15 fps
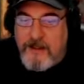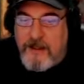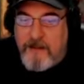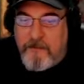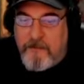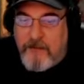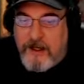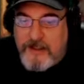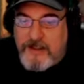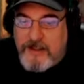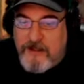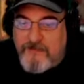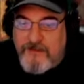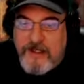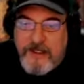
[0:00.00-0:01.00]
much
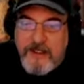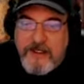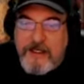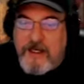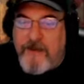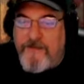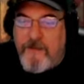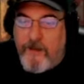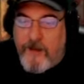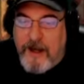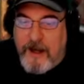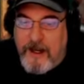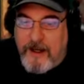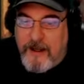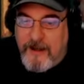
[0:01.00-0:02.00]
of the
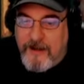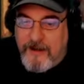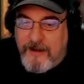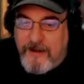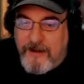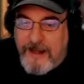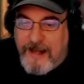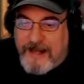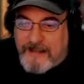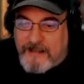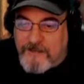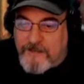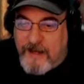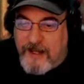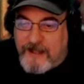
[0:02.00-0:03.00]
giveaway
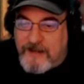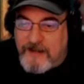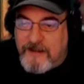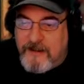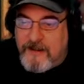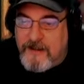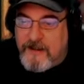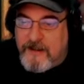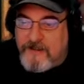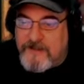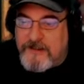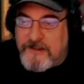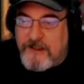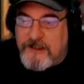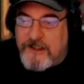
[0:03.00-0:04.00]
aspect of
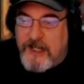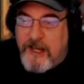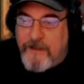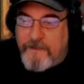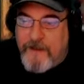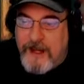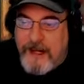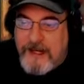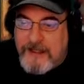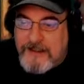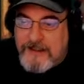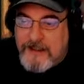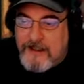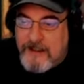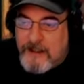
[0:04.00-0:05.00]
such
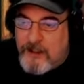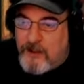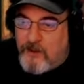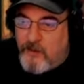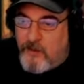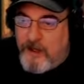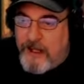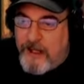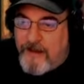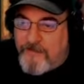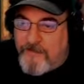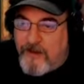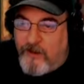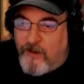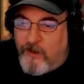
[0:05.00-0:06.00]
campaigns would
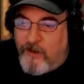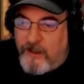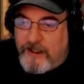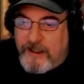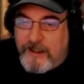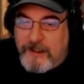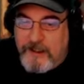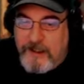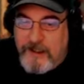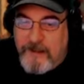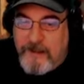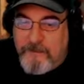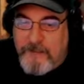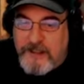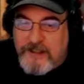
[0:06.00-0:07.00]
have willingly
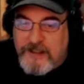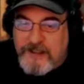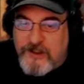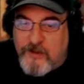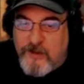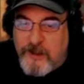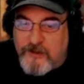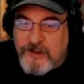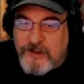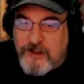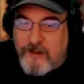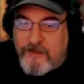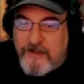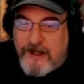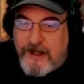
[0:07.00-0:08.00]
been squelched
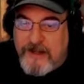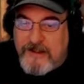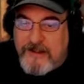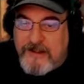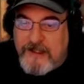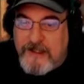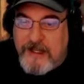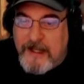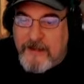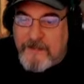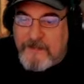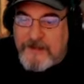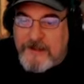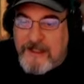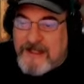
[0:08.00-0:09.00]
by the
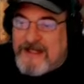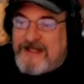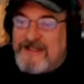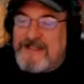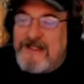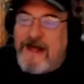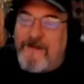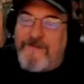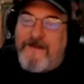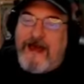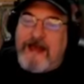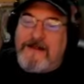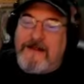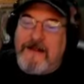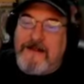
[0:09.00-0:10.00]
DMs. The sad
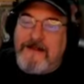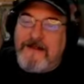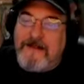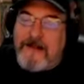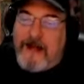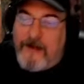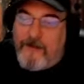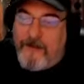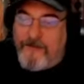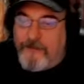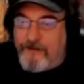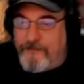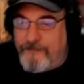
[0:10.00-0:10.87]
fact is, however,